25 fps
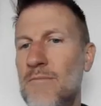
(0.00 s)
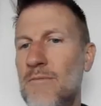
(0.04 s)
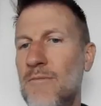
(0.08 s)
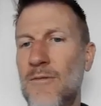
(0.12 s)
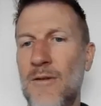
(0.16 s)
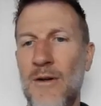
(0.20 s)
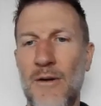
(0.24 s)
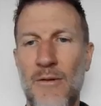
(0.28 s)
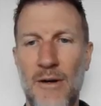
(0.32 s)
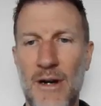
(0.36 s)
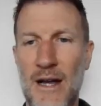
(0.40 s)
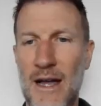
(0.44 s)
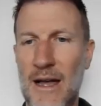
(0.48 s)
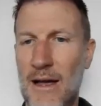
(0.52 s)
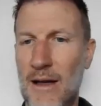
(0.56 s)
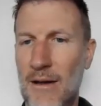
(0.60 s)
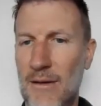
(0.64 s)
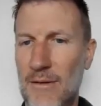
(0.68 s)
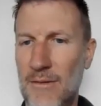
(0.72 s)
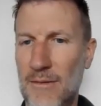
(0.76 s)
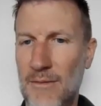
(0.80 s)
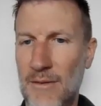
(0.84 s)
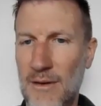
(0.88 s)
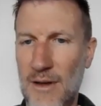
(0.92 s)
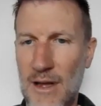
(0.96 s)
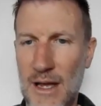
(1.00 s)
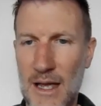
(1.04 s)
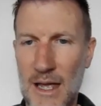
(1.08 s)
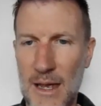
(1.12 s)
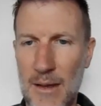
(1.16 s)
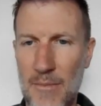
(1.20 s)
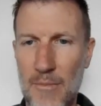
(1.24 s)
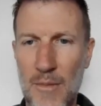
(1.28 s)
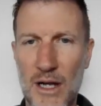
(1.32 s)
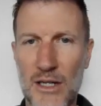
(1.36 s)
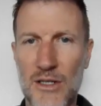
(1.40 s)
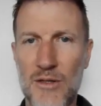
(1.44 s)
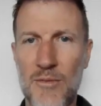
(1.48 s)
we would have a
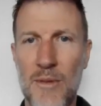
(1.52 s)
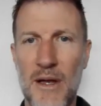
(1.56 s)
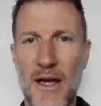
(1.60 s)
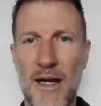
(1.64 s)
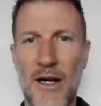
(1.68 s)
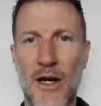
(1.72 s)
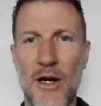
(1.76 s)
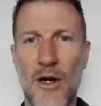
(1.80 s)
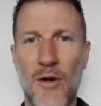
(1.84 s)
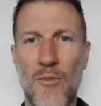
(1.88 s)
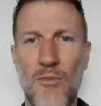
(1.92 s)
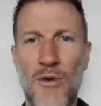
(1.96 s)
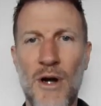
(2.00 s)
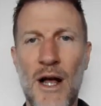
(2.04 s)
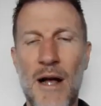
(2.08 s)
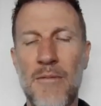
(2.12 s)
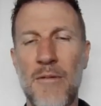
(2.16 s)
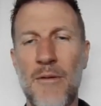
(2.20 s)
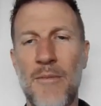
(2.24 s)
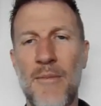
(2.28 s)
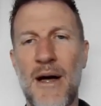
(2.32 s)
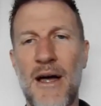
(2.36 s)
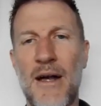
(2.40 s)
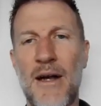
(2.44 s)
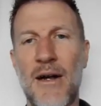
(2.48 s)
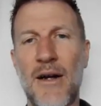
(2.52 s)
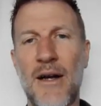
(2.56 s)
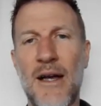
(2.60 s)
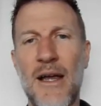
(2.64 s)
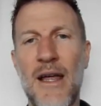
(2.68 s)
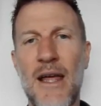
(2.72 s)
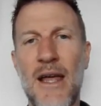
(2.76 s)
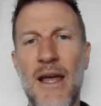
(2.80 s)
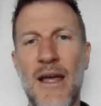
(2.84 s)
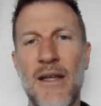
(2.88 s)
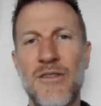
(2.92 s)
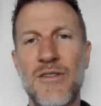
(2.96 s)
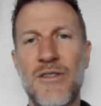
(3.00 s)
much bigger problem on our
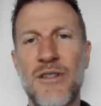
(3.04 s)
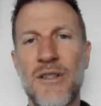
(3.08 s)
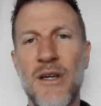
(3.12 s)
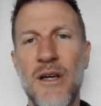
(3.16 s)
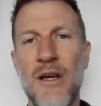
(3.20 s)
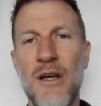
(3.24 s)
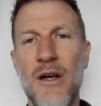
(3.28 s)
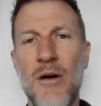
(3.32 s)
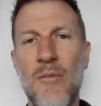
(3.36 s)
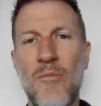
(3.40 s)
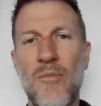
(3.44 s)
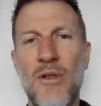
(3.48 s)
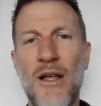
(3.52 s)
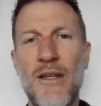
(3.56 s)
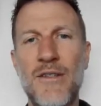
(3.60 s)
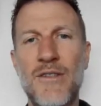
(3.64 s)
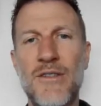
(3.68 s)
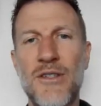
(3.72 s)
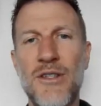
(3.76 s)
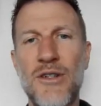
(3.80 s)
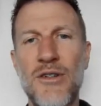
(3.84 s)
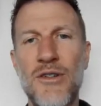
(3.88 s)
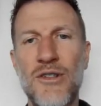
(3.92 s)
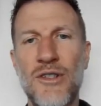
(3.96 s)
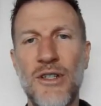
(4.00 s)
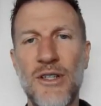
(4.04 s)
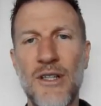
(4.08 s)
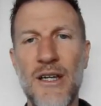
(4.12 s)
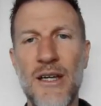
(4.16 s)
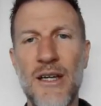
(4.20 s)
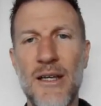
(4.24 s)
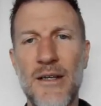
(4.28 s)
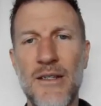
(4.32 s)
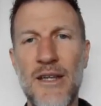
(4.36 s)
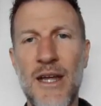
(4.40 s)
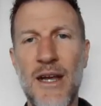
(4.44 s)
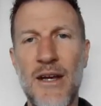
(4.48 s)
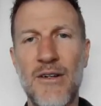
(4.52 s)
hands. Plus, usually
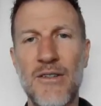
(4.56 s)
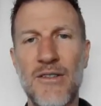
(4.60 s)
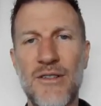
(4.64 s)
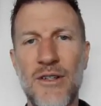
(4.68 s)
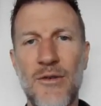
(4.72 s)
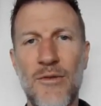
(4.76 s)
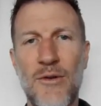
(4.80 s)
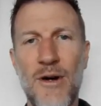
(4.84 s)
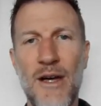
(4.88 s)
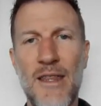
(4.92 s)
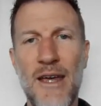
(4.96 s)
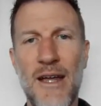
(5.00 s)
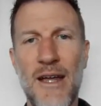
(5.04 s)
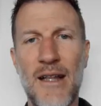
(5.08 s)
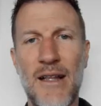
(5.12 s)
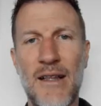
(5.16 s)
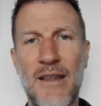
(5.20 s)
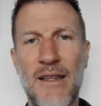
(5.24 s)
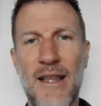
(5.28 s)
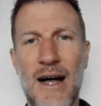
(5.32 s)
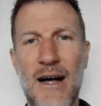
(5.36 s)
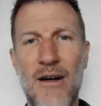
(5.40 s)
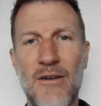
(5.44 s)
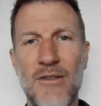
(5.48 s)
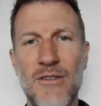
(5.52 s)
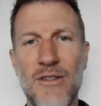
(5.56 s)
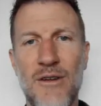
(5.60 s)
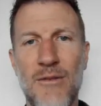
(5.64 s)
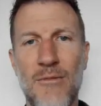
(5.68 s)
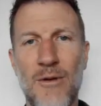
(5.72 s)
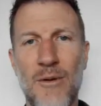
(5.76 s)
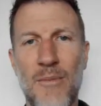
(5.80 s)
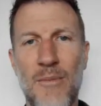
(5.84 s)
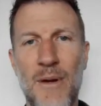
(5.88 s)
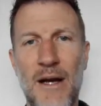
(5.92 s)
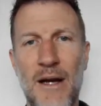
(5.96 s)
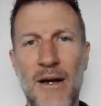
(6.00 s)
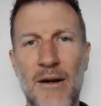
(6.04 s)
it tears in a way allows a
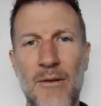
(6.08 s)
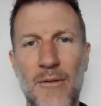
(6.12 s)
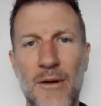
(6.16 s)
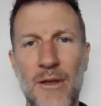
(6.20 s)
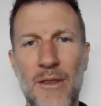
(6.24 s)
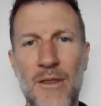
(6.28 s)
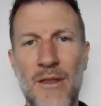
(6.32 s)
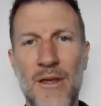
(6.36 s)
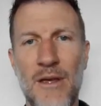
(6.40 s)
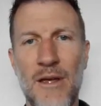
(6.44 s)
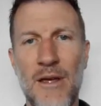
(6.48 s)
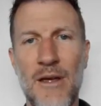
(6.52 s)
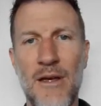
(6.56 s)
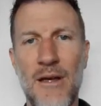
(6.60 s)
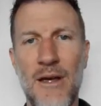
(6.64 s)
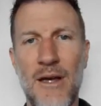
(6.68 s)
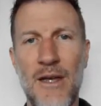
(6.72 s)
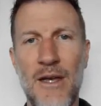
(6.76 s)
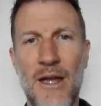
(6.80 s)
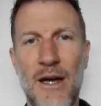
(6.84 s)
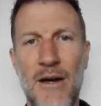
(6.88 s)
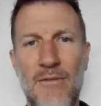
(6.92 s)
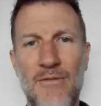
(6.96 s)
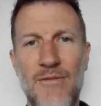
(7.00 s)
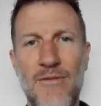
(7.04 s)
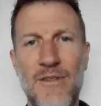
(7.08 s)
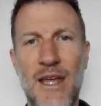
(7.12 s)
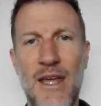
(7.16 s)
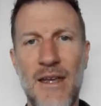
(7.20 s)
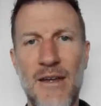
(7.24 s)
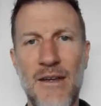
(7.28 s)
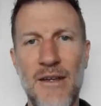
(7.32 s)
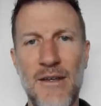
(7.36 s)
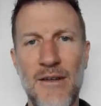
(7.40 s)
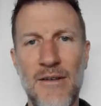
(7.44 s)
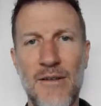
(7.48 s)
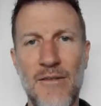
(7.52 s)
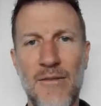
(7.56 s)
repair with enough
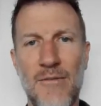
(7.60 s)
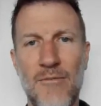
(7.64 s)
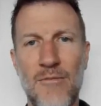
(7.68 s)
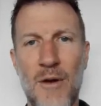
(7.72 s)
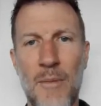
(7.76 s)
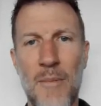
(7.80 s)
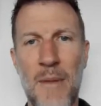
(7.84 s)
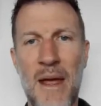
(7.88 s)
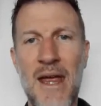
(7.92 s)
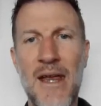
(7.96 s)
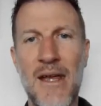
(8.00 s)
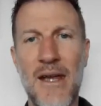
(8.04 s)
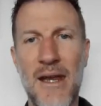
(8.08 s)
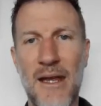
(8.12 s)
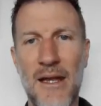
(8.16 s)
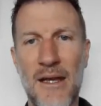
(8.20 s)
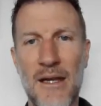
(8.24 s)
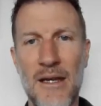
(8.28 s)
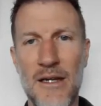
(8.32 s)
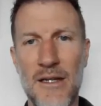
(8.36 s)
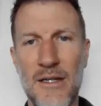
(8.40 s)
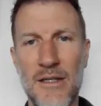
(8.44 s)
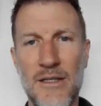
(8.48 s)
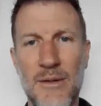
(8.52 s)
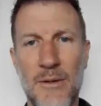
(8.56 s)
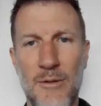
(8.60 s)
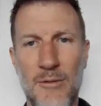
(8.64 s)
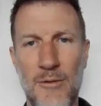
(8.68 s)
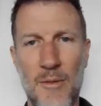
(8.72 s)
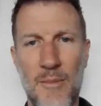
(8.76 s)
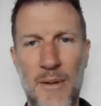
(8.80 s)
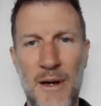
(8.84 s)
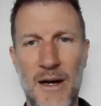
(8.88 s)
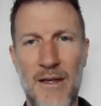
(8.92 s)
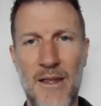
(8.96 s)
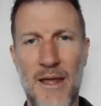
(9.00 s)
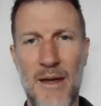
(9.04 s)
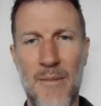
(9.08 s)
tendon remaining to
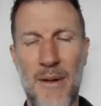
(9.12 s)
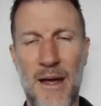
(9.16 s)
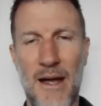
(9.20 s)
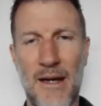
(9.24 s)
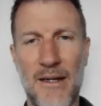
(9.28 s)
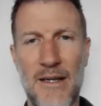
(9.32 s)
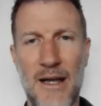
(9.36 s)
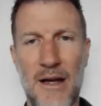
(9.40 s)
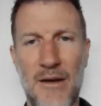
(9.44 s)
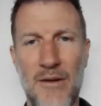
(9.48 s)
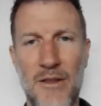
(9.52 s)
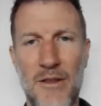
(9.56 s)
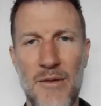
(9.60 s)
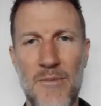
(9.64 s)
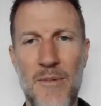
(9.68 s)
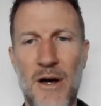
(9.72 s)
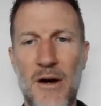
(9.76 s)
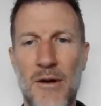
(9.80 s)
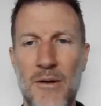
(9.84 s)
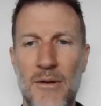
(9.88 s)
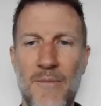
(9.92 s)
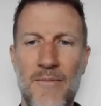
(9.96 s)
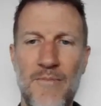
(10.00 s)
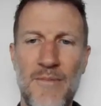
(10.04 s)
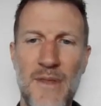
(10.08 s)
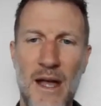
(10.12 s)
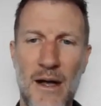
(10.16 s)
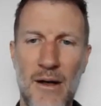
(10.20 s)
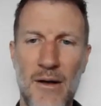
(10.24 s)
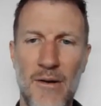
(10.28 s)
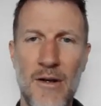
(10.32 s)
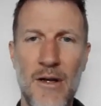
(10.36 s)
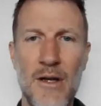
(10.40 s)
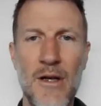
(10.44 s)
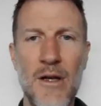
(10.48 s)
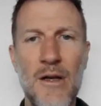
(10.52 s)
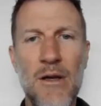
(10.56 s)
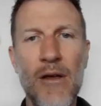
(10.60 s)
repair that back down to the bone. Now,
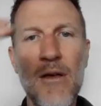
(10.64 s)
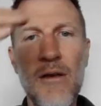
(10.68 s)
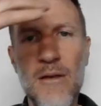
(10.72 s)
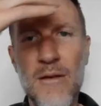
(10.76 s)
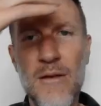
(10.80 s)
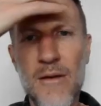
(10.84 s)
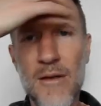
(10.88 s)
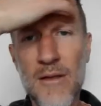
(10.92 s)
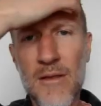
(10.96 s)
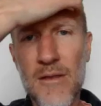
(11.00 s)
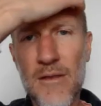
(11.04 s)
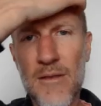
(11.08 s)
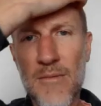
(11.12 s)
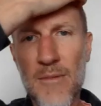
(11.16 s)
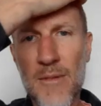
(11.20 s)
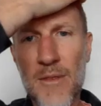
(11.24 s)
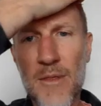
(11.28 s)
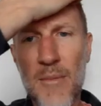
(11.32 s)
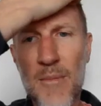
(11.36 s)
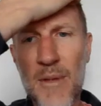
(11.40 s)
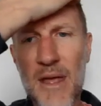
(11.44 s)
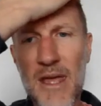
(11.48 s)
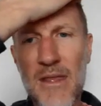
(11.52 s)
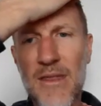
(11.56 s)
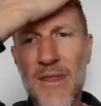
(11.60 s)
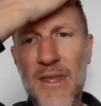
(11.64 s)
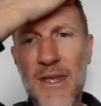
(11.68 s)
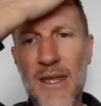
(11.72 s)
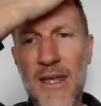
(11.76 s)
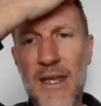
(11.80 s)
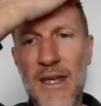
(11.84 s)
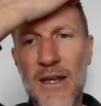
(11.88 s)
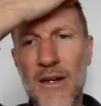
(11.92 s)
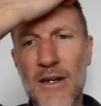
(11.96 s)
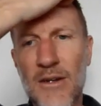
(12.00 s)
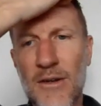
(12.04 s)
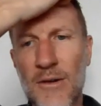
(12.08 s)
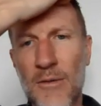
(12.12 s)
the main thing
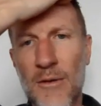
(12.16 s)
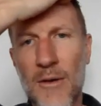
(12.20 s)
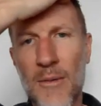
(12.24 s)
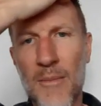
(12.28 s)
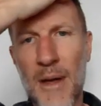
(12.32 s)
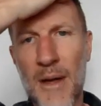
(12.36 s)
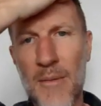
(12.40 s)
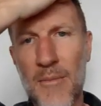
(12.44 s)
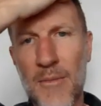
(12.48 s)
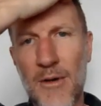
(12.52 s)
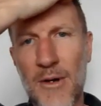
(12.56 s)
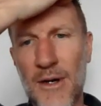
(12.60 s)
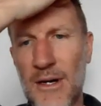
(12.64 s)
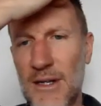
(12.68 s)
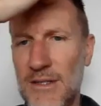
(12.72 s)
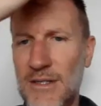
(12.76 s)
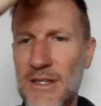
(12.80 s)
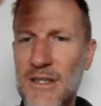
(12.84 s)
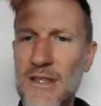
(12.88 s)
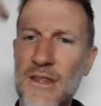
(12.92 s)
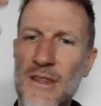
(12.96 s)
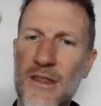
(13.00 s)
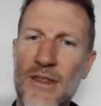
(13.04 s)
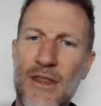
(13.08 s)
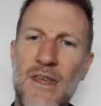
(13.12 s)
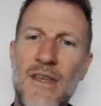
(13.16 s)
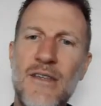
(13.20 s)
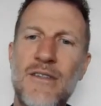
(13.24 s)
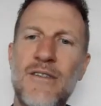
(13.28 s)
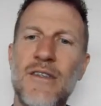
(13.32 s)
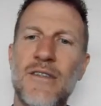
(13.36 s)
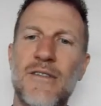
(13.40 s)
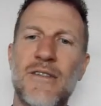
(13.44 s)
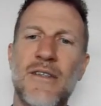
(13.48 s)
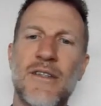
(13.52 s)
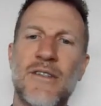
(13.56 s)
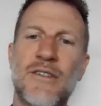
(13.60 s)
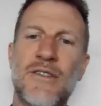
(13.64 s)
here to remember is this
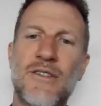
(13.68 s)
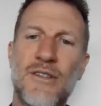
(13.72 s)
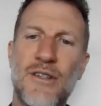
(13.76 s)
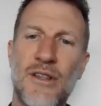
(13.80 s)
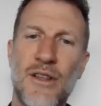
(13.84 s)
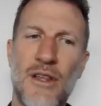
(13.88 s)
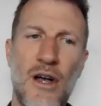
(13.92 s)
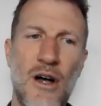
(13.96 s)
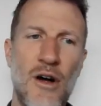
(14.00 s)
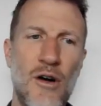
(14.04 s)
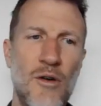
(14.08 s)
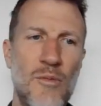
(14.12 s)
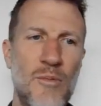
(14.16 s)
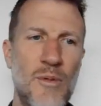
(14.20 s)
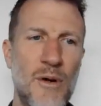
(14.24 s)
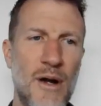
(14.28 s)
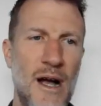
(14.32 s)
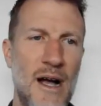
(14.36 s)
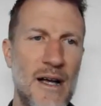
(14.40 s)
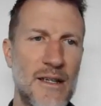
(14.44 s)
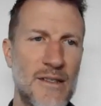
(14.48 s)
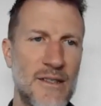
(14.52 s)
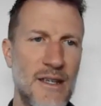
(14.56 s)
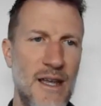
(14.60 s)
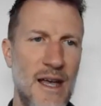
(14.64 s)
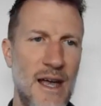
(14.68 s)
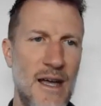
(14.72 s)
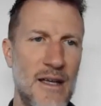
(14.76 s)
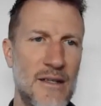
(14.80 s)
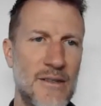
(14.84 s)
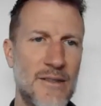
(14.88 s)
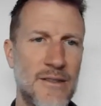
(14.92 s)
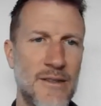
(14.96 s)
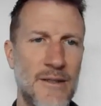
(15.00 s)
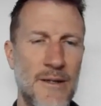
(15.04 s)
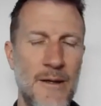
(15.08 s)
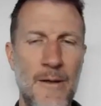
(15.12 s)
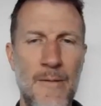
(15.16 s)
is a slow
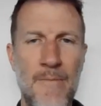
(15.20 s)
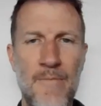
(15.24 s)
process